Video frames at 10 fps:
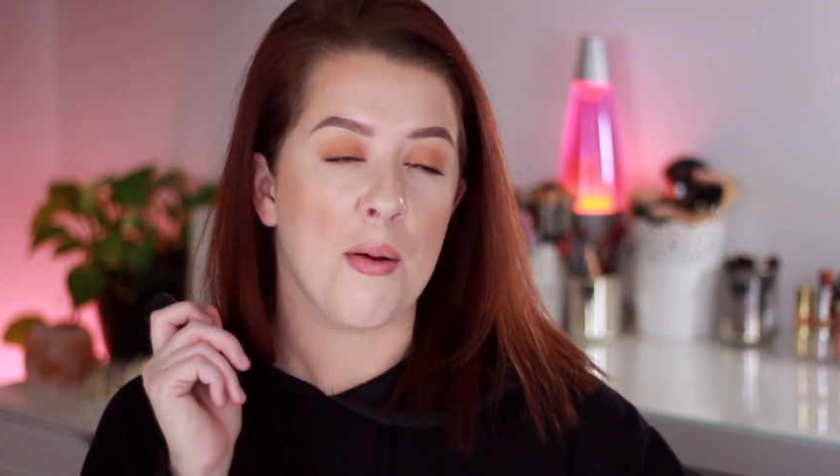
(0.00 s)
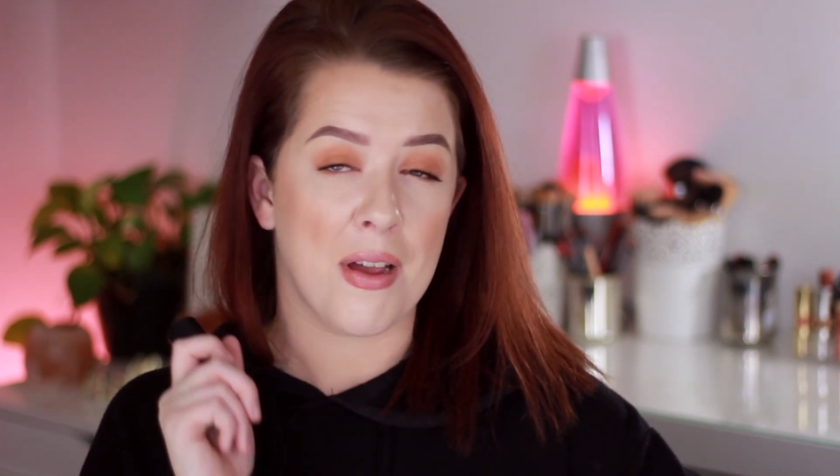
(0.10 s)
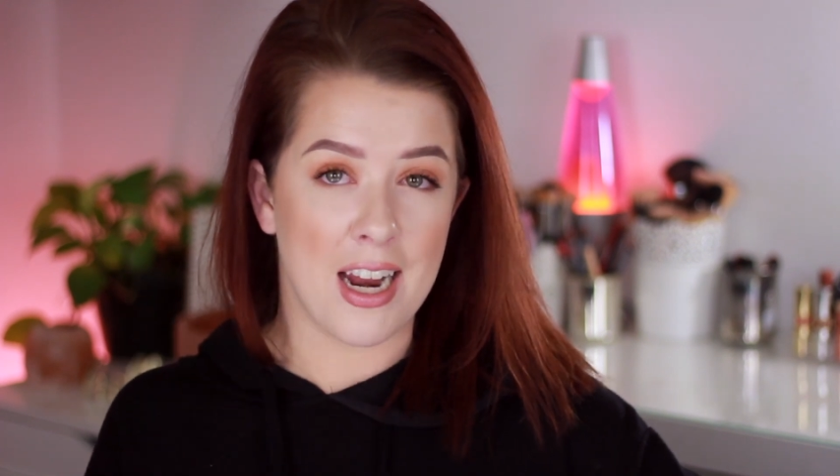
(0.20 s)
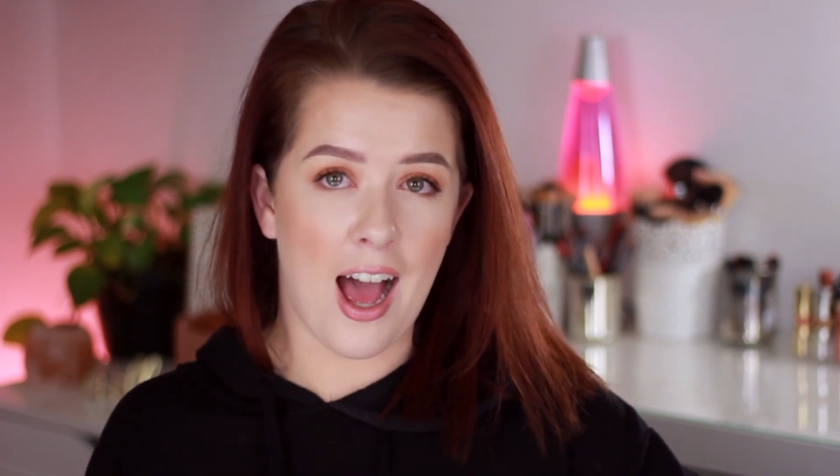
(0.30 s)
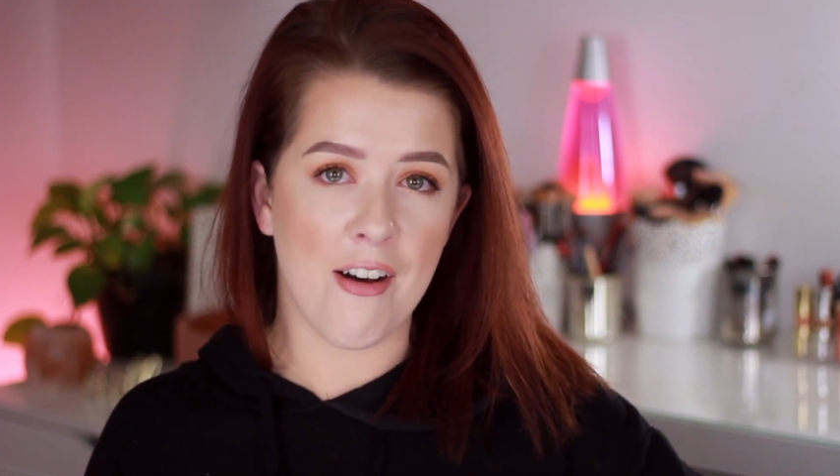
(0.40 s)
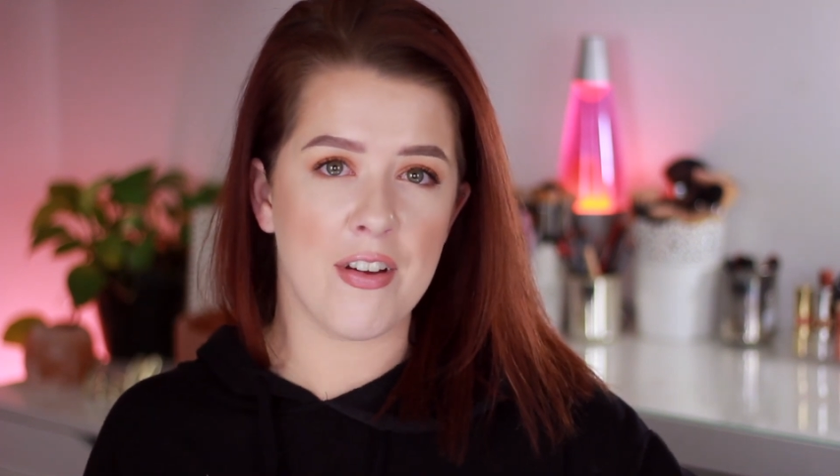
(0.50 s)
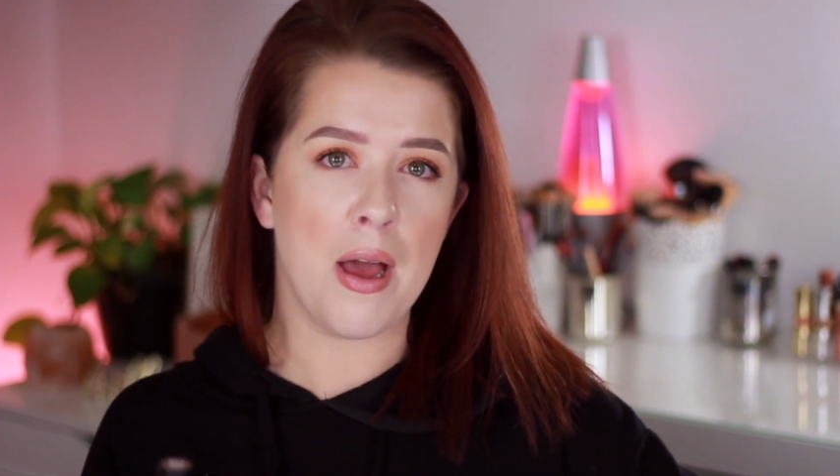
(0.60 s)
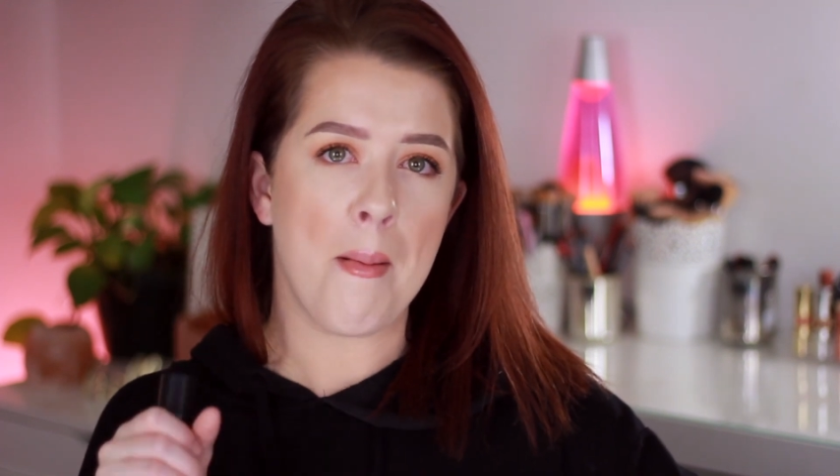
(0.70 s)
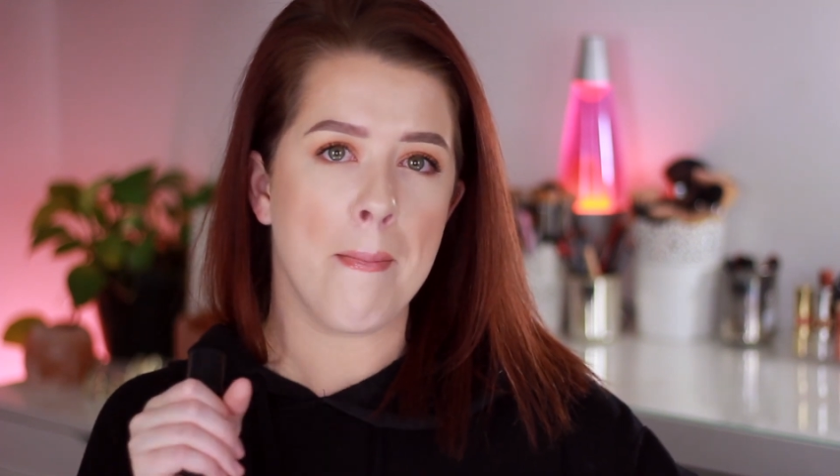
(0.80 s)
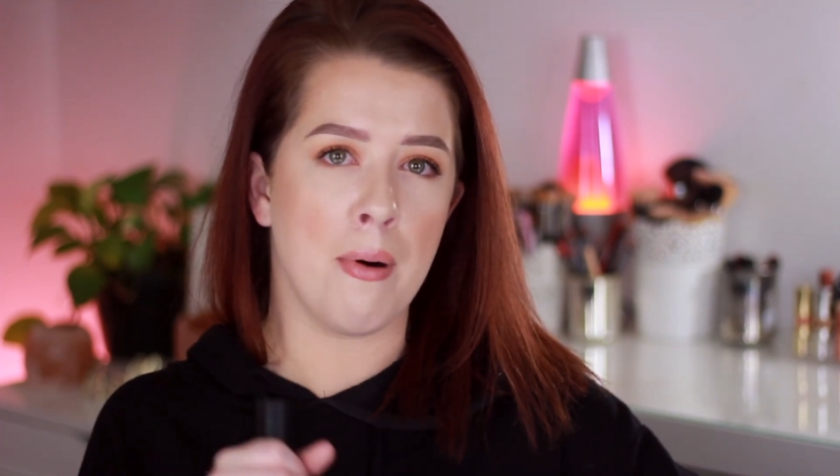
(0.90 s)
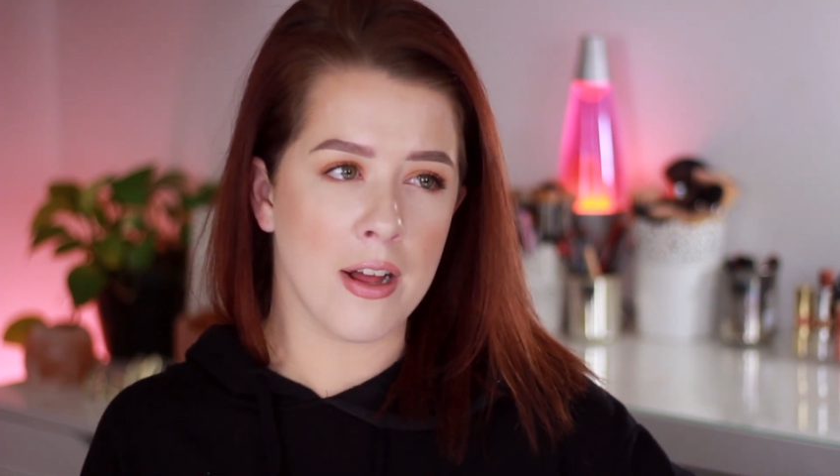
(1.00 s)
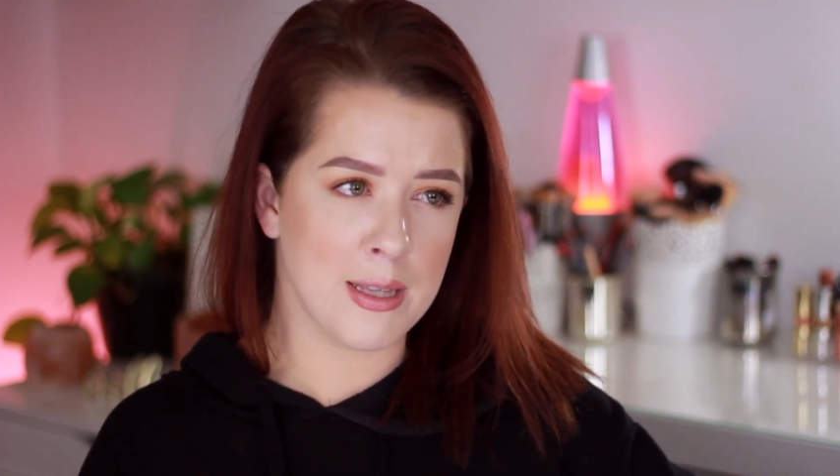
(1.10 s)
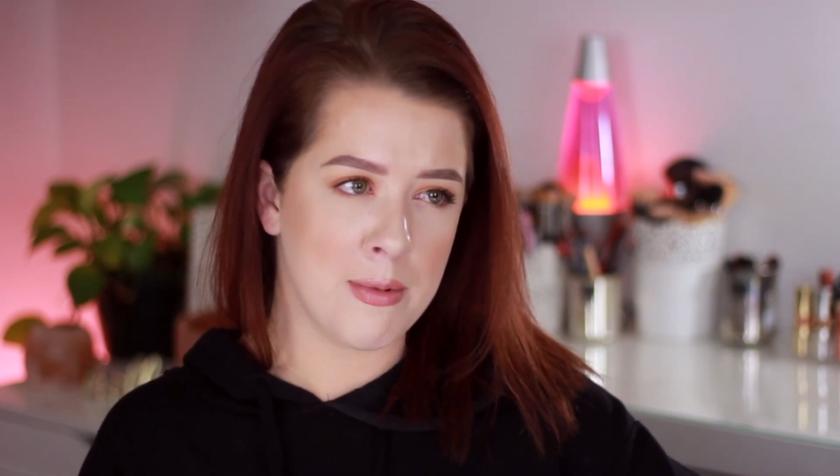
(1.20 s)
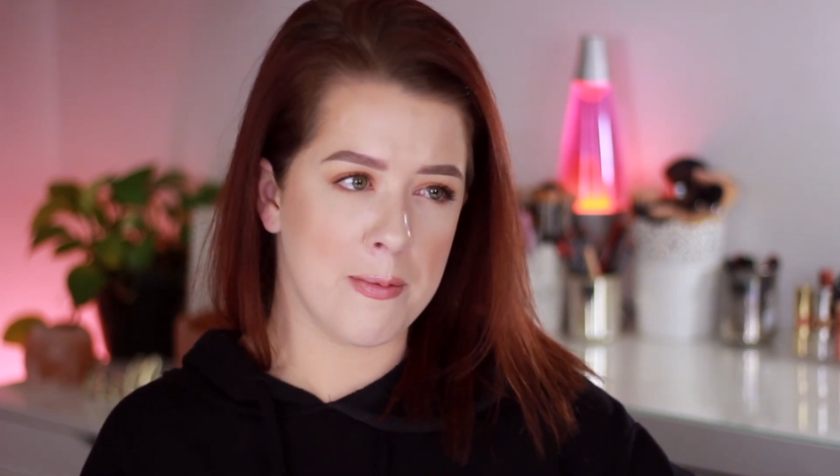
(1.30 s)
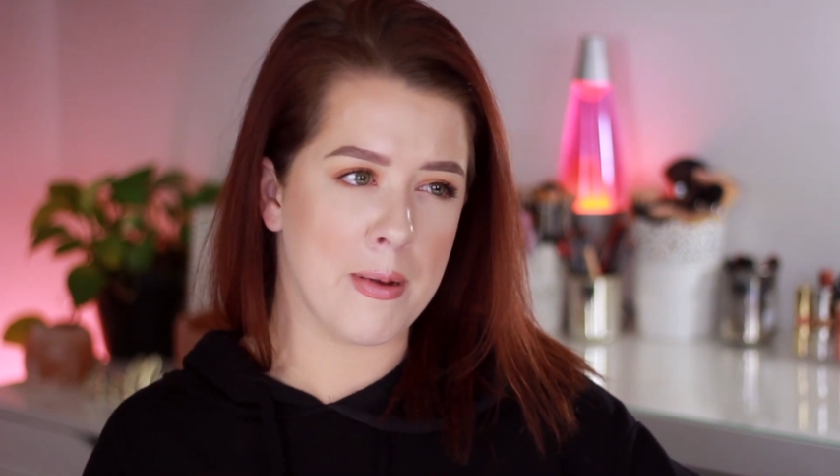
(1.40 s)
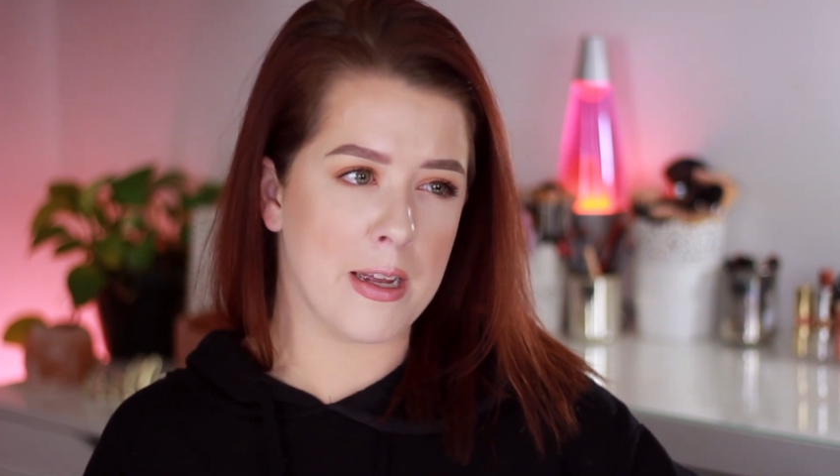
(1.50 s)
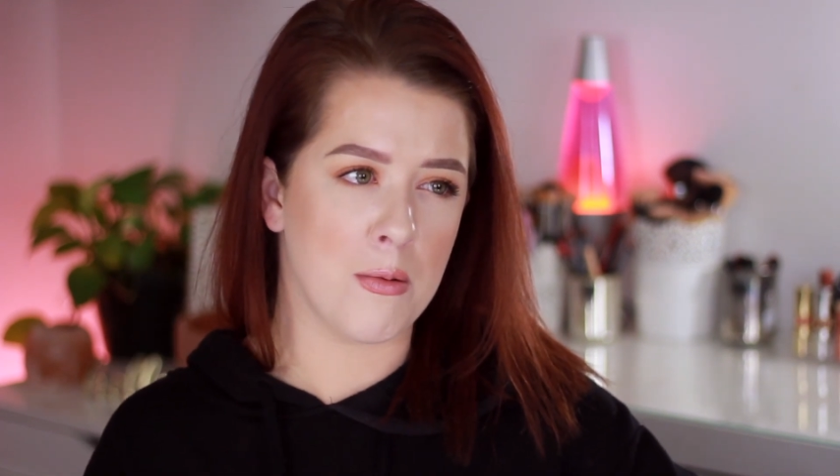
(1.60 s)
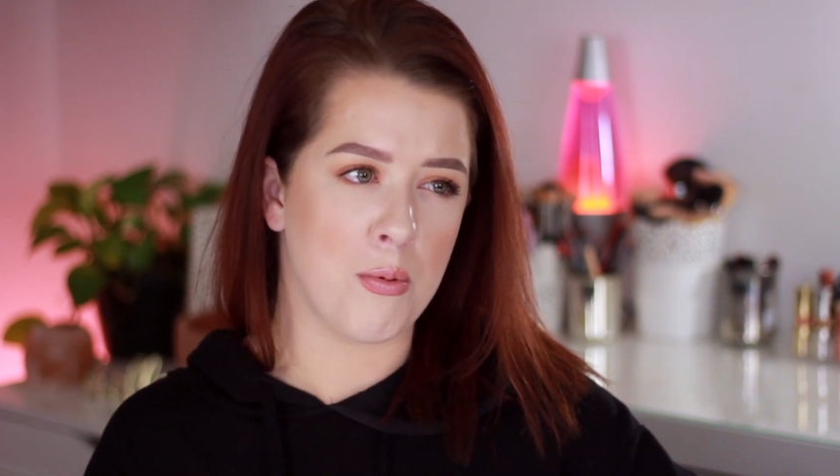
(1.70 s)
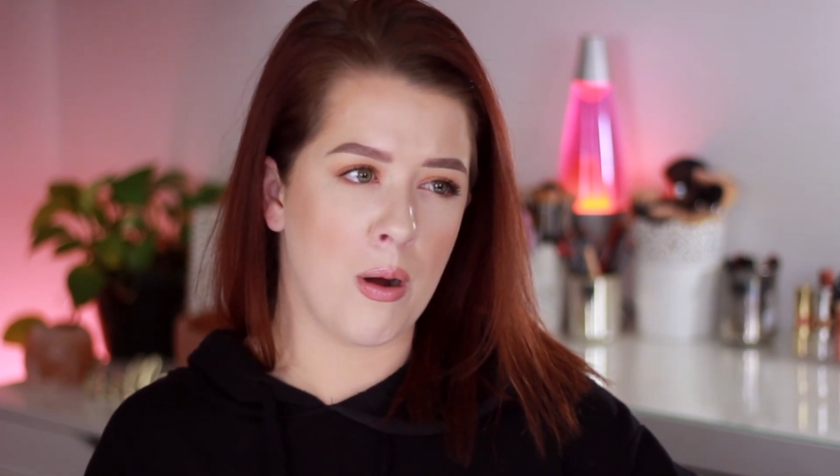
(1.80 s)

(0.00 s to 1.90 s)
I ran out of it, bought the Milk Makeup